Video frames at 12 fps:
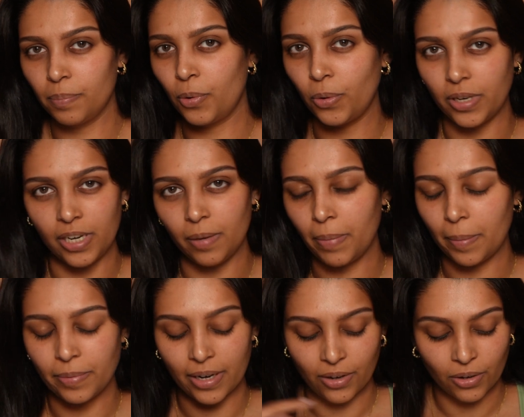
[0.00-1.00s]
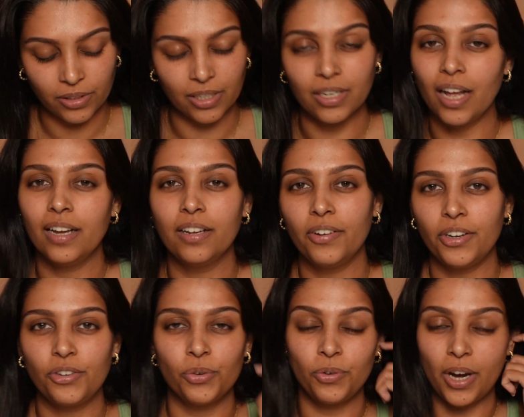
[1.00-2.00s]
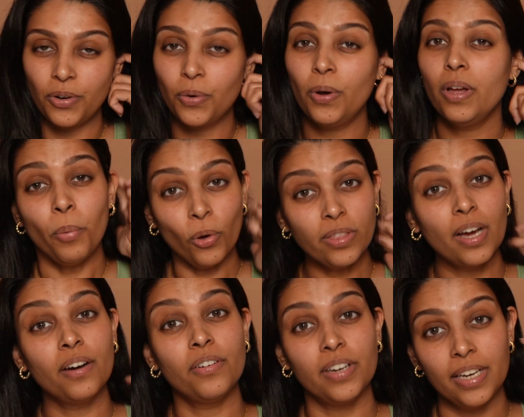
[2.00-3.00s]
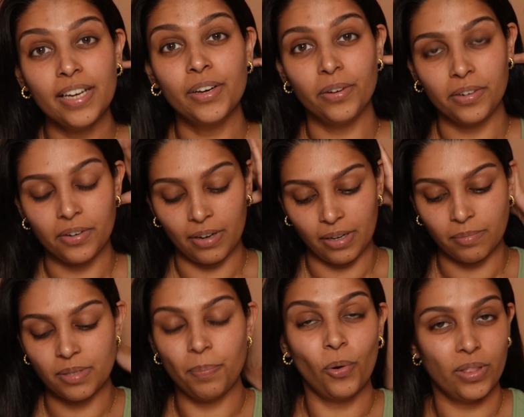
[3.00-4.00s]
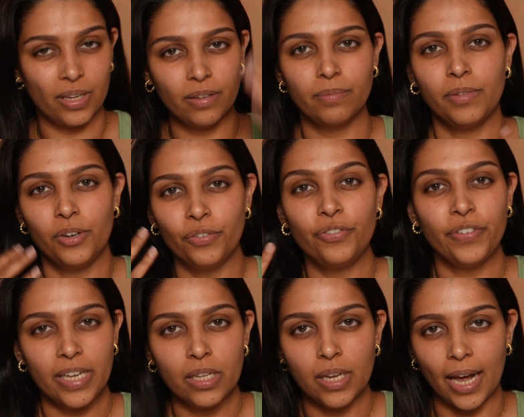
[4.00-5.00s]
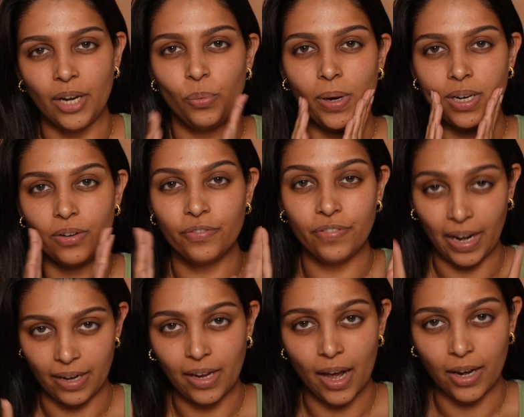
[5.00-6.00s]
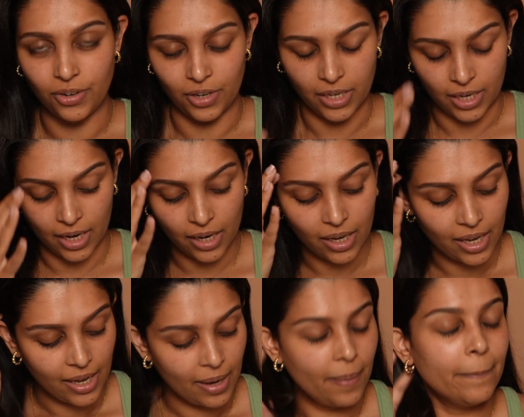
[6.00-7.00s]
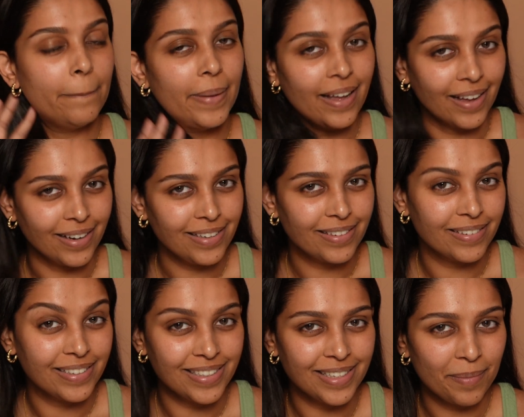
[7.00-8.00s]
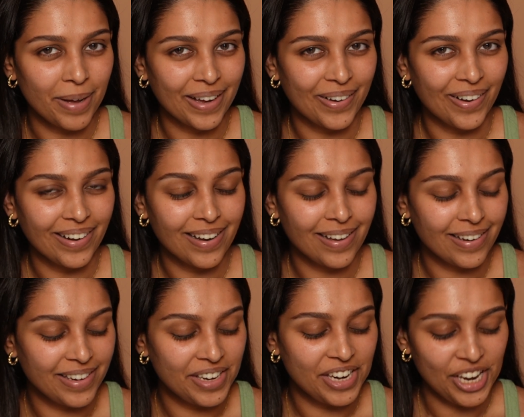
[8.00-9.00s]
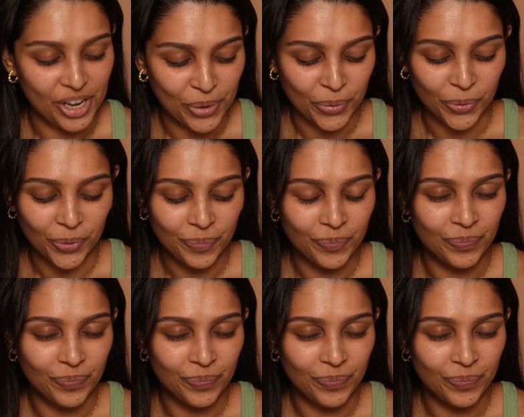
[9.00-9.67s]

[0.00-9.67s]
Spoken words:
Protein Peptide or the Lala Retro, both are really good creams. Both are, feel lightweight and very hydrating. But this time I got a new